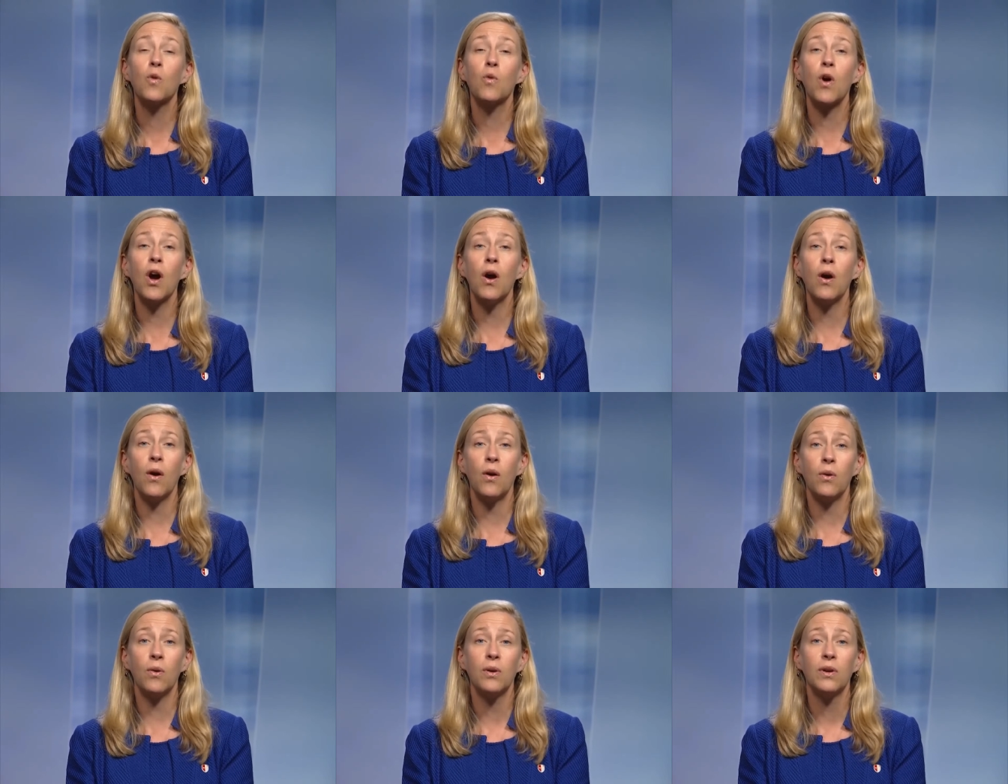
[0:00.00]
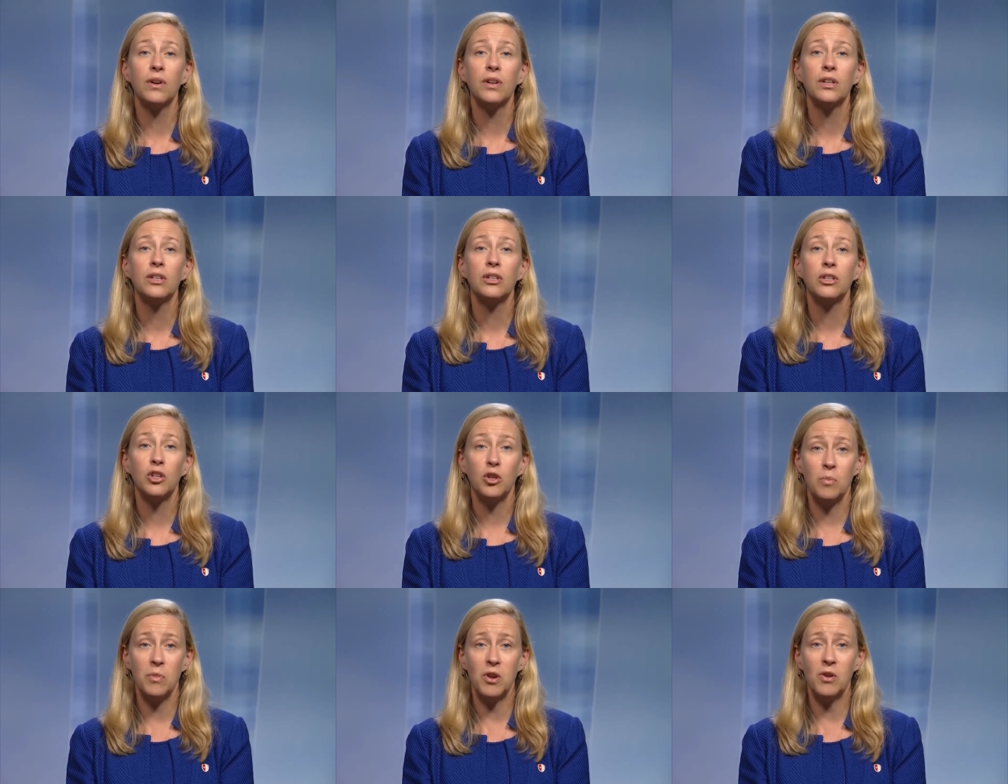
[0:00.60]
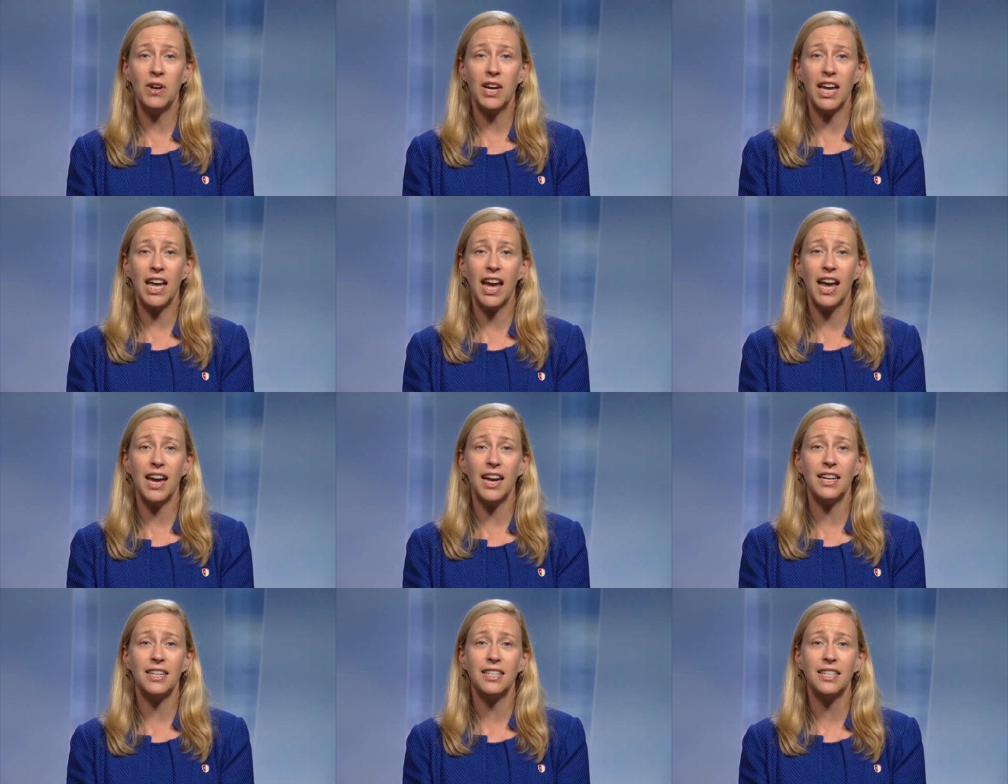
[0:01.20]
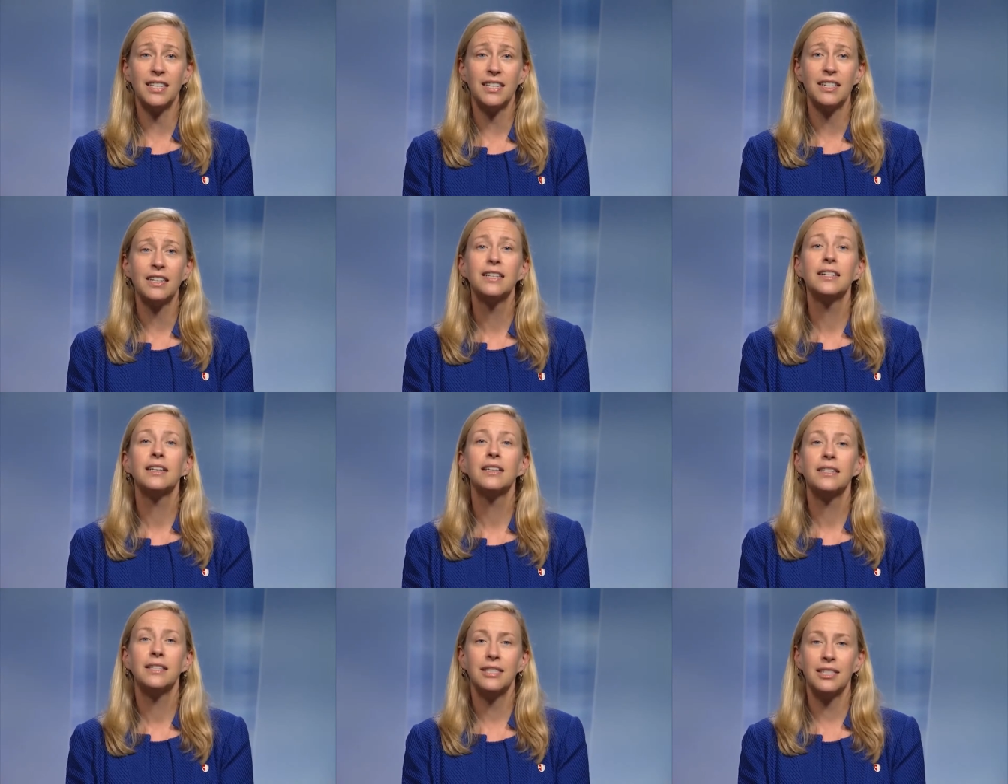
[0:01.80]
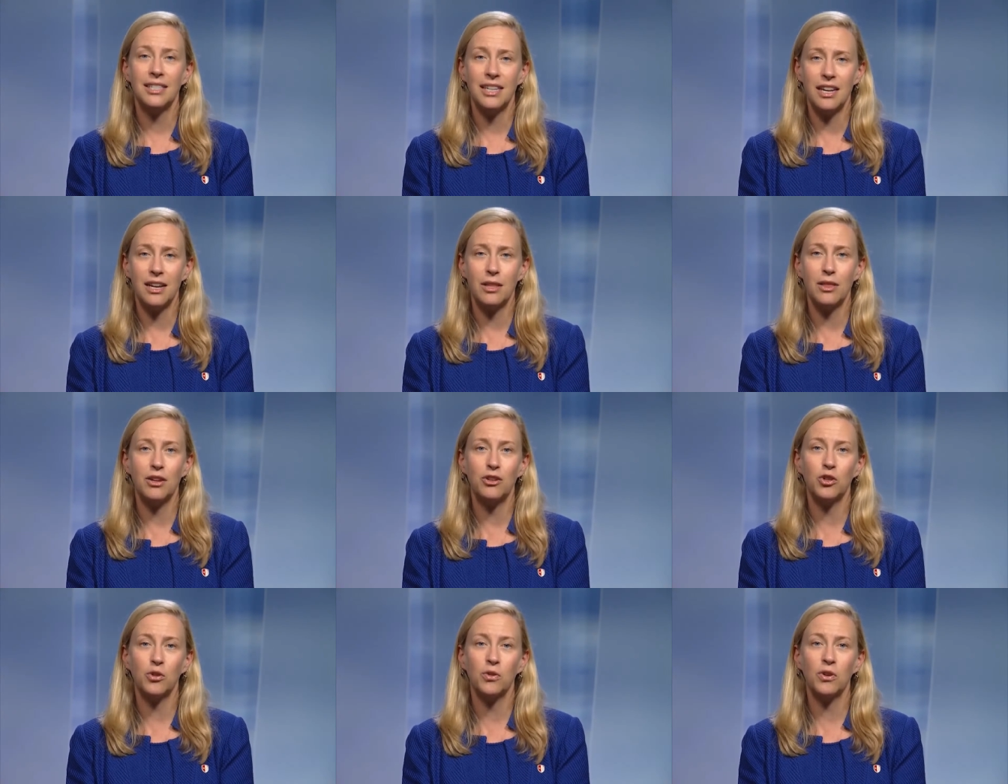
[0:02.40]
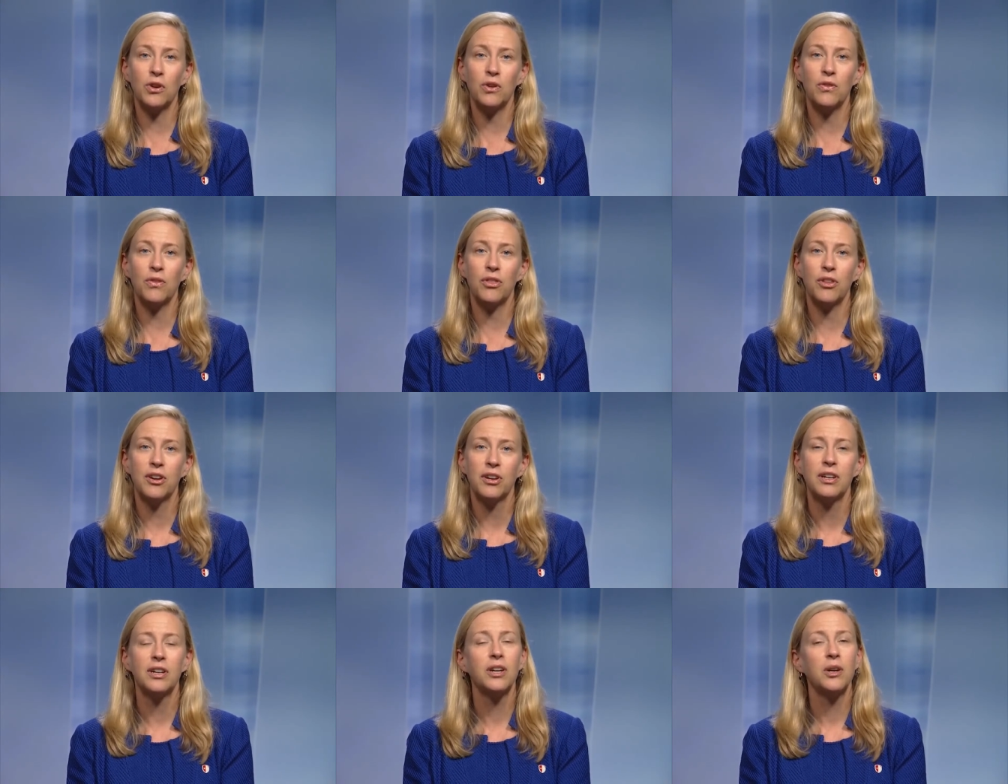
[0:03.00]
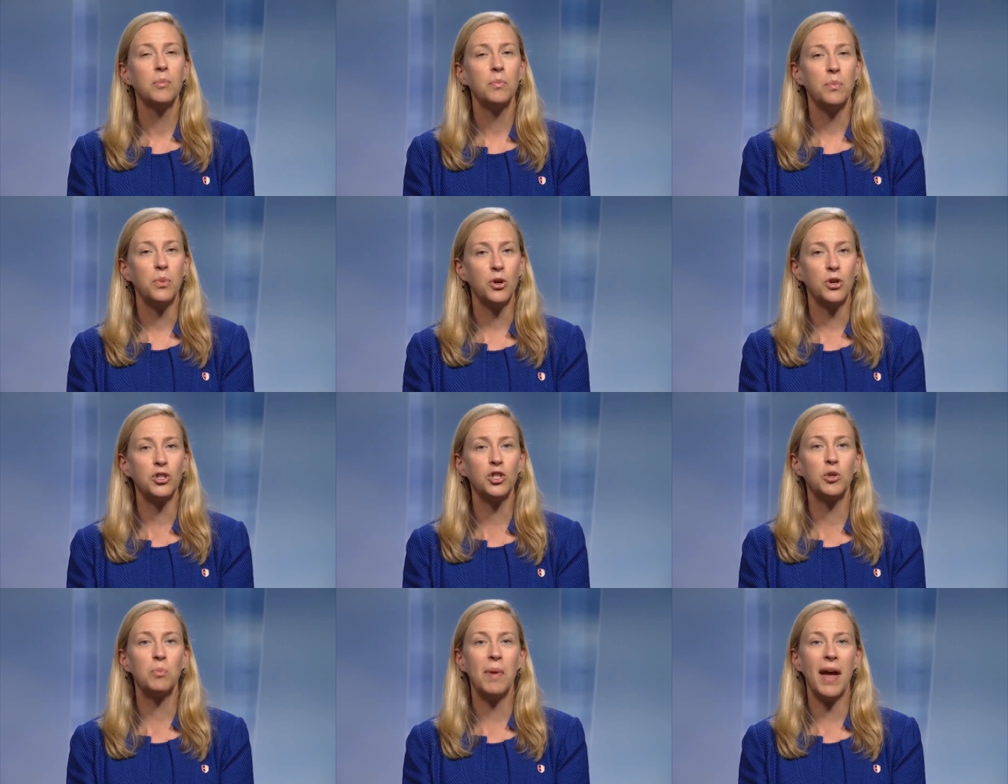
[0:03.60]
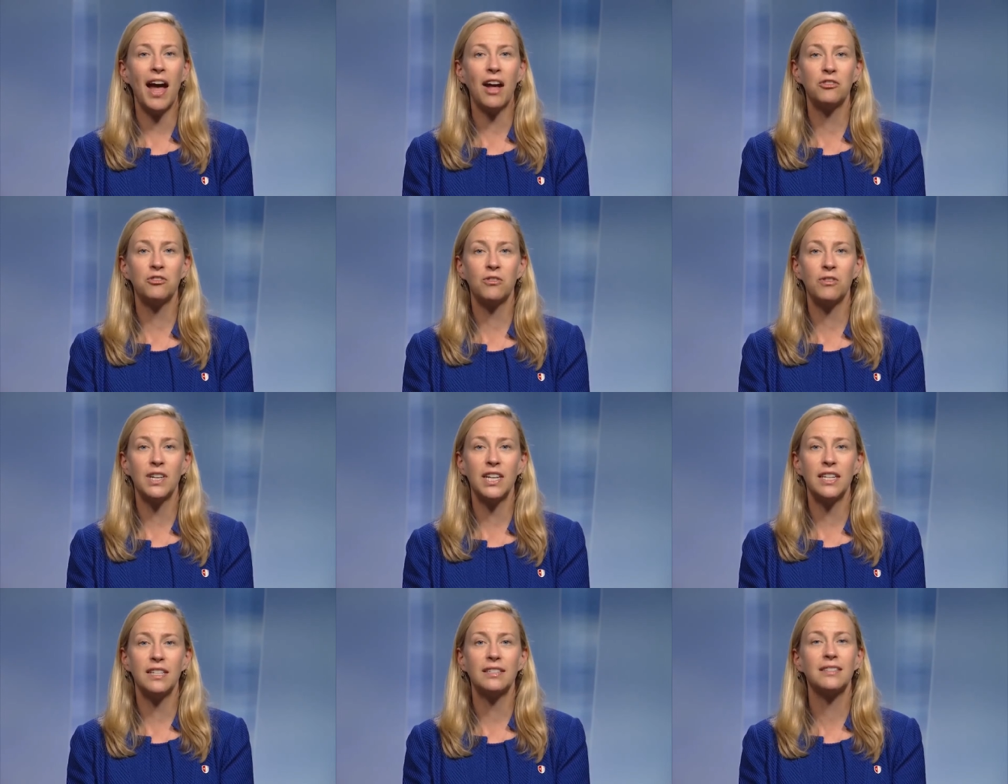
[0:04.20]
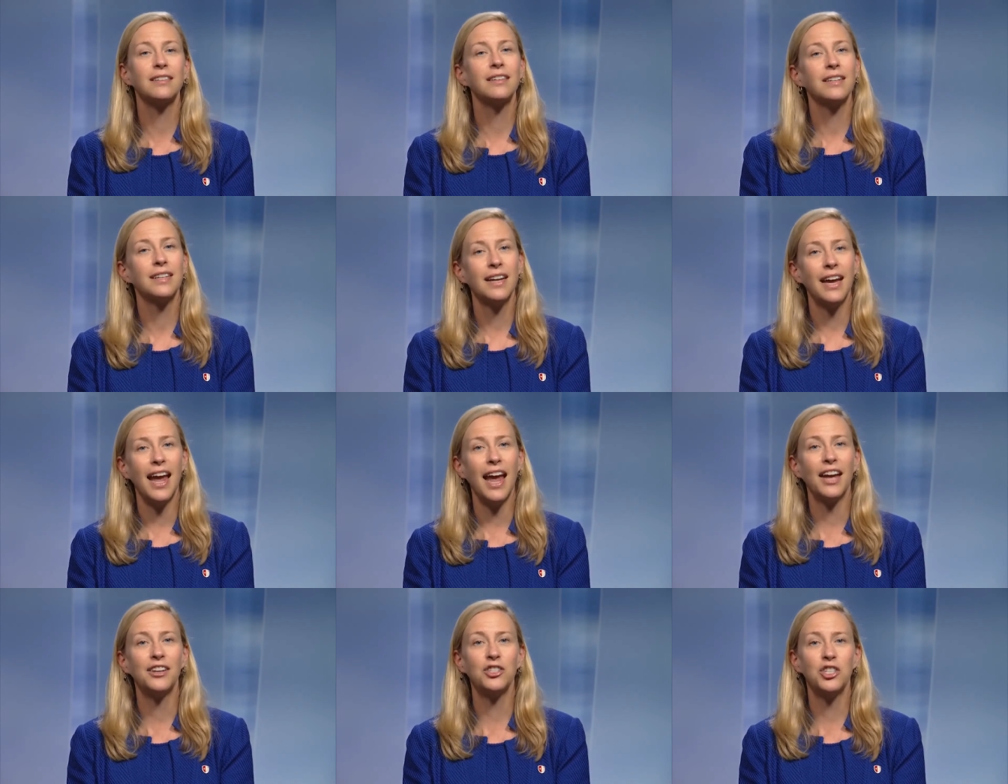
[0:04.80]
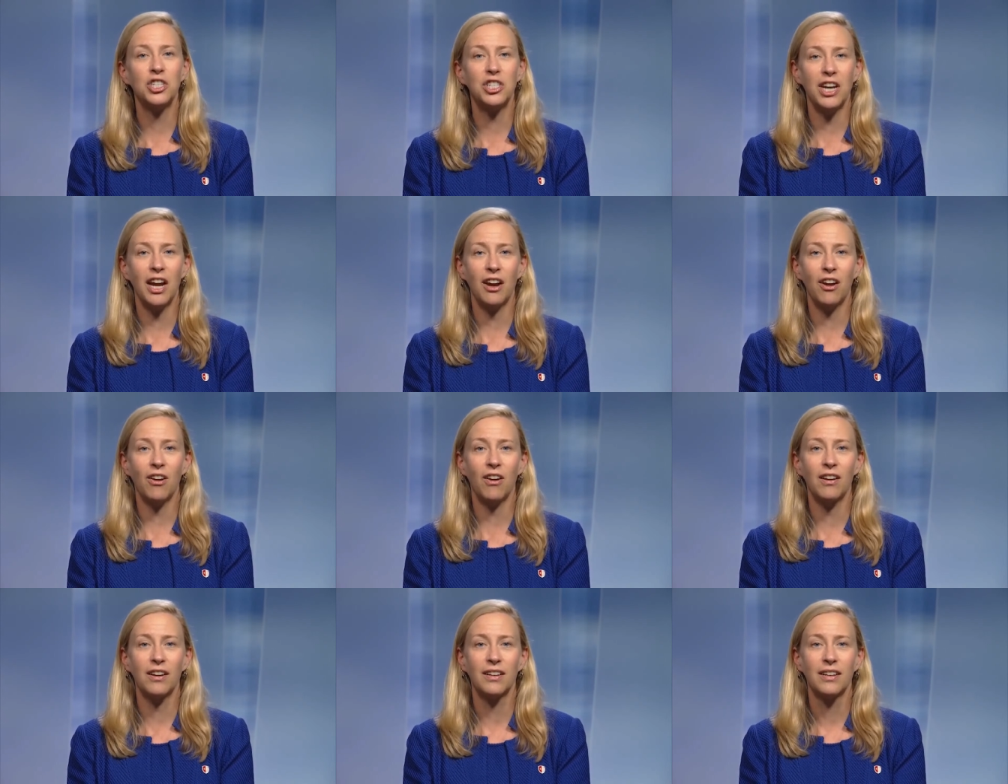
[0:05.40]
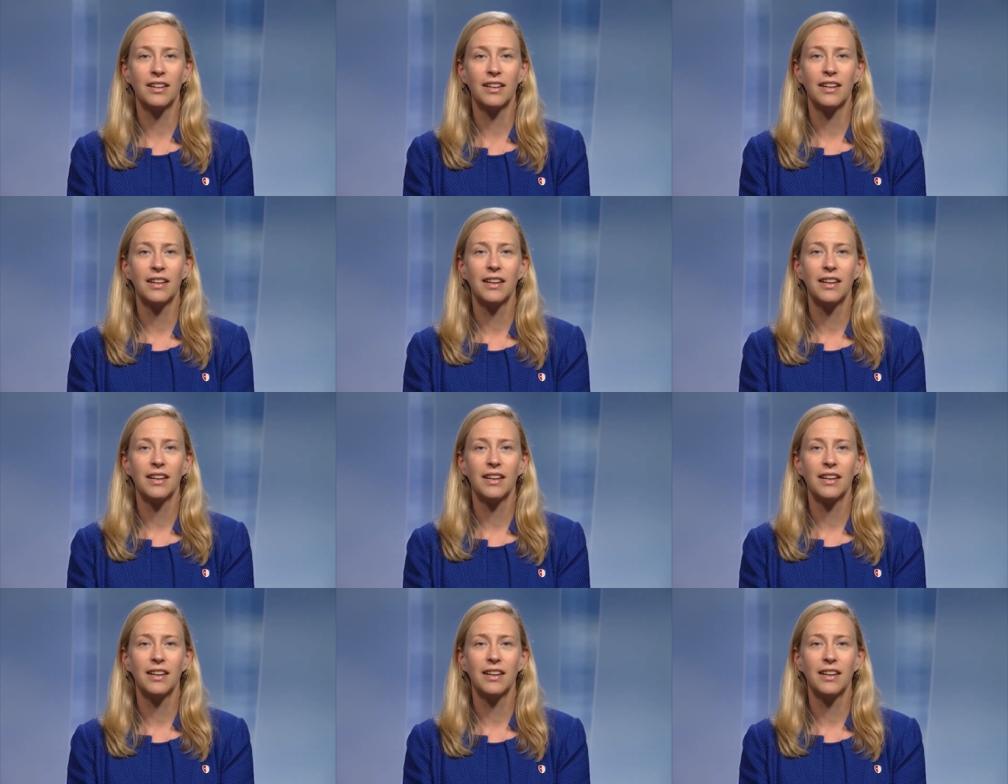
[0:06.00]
grow, communicate, seek the truth, push boundaries, and share.